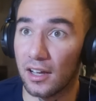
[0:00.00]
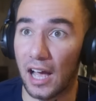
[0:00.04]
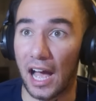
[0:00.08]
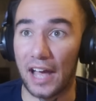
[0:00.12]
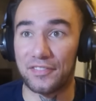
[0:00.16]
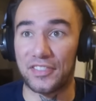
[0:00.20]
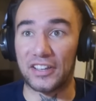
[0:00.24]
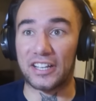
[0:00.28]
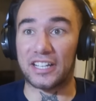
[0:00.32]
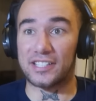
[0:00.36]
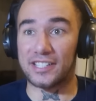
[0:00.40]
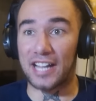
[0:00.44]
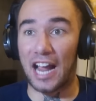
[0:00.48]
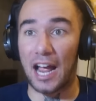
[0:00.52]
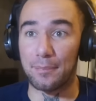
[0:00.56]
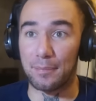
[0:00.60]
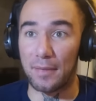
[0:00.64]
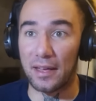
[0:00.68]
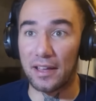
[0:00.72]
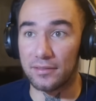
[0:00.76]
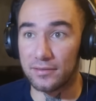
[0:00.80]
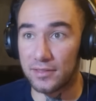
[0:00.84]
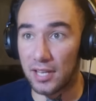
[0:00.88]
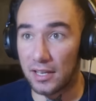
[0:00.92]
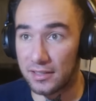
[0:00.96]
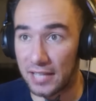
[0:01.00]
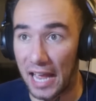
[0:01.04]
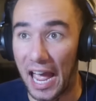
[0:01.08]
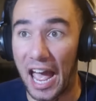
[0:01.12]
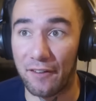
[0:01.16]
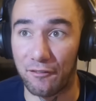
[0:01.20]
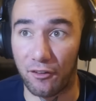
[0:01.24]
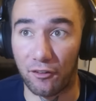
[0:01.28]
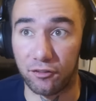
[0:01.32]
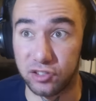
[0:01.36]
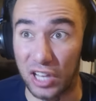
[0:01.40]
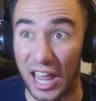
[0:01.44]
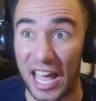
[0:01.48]
I think it's time to, to, to
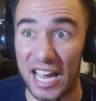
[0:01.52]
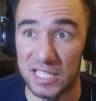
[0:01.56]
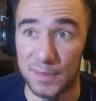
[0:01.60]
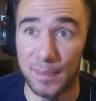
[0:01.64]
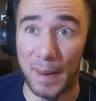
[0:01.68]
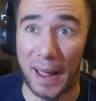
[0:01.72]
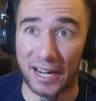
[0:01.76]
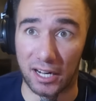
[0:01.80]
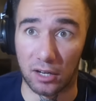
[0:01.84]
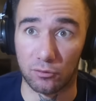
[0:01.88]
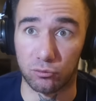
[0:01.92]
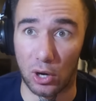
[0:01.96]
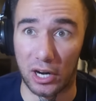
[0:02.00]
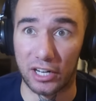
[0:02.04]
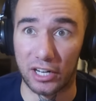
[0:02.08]
have a flashback of